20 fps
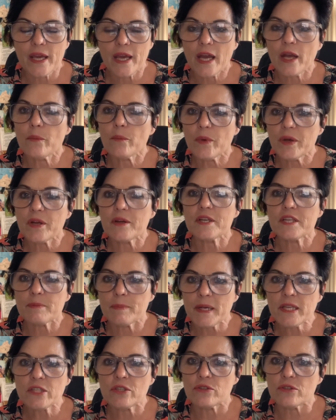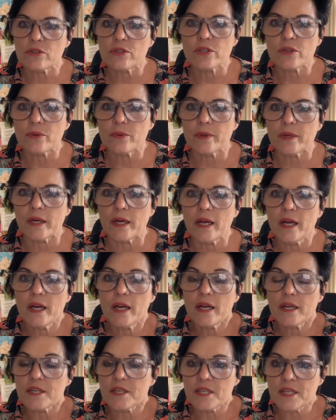and we are expected to do a
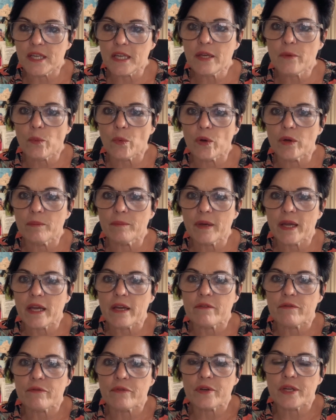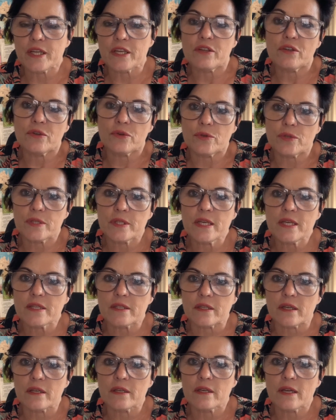deworm every new
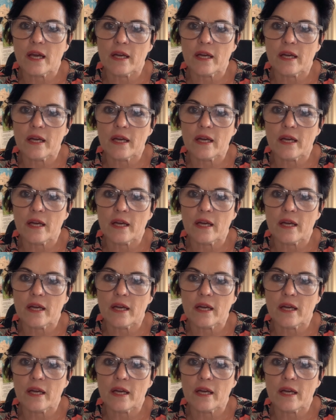season,